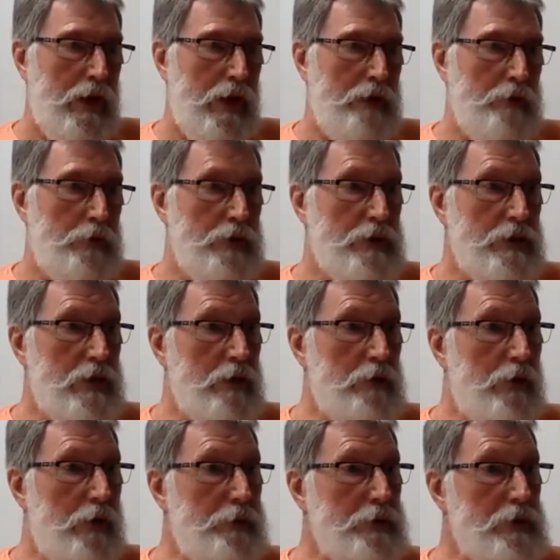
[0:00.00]
and we see a
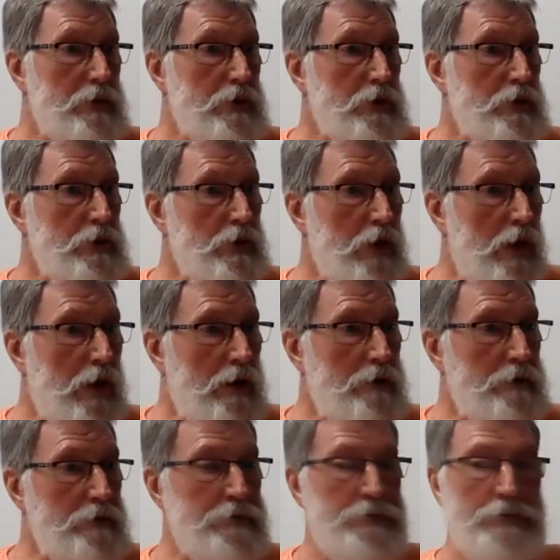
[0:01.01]
repetition
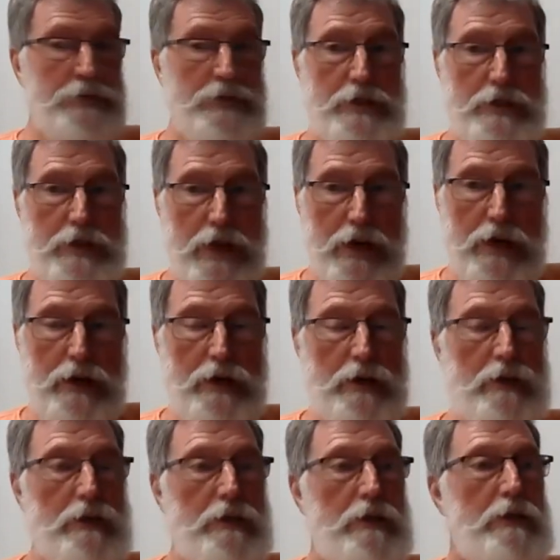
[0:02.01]
of this
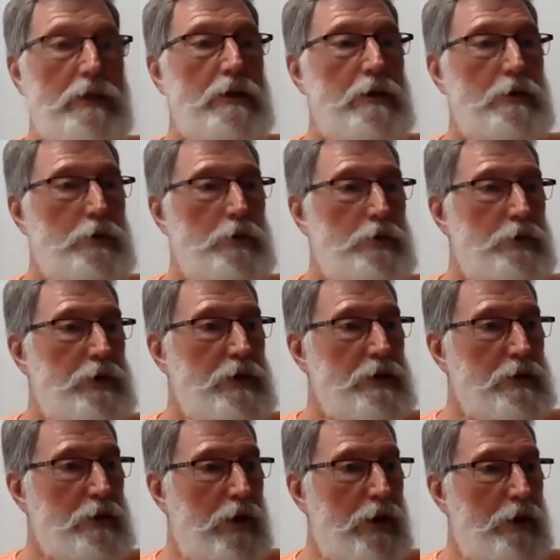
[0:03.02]
cycle, which we
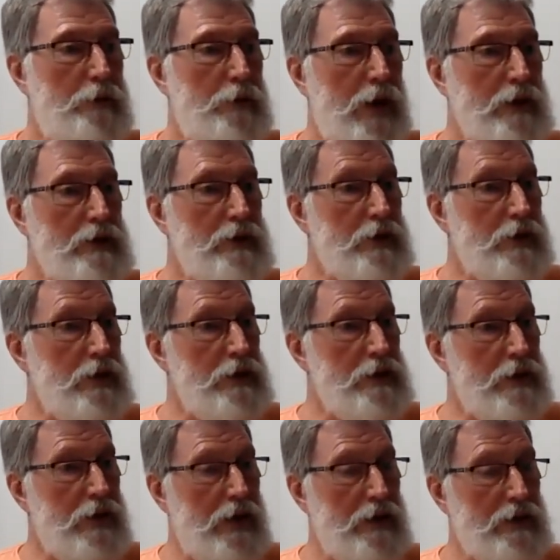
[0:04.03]
describe as three
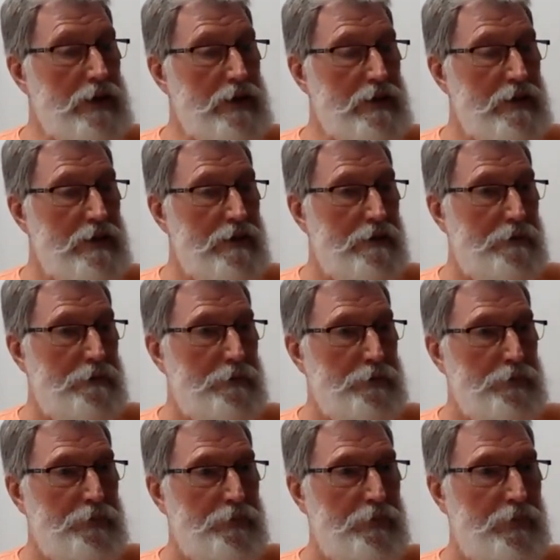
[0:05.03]
states.
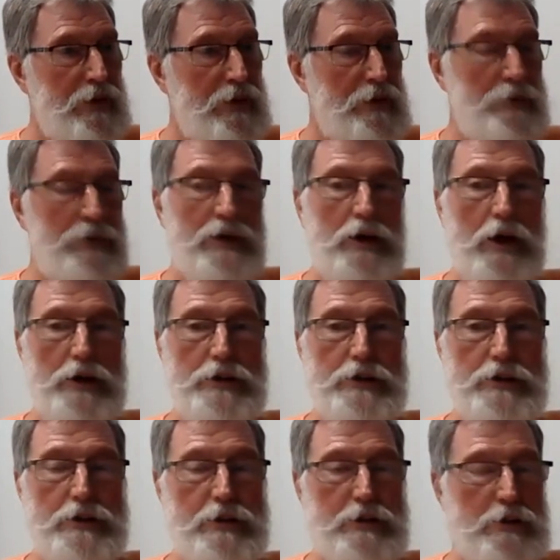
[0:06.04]
There being
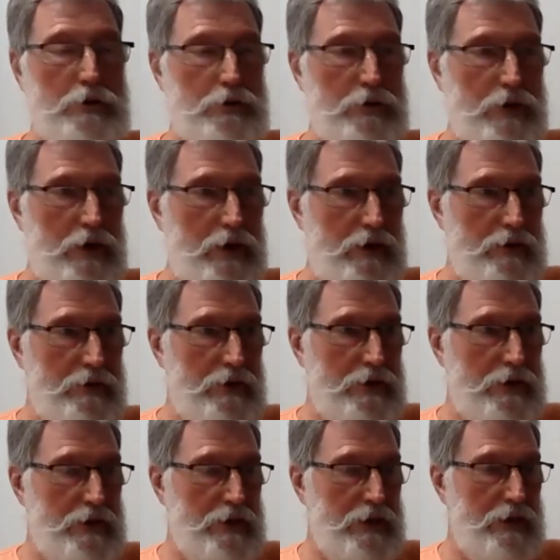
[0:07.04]
consciousness only, three
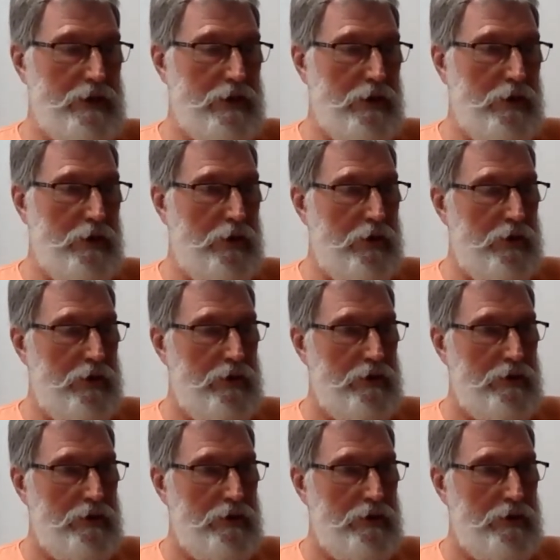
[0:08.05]
states occur,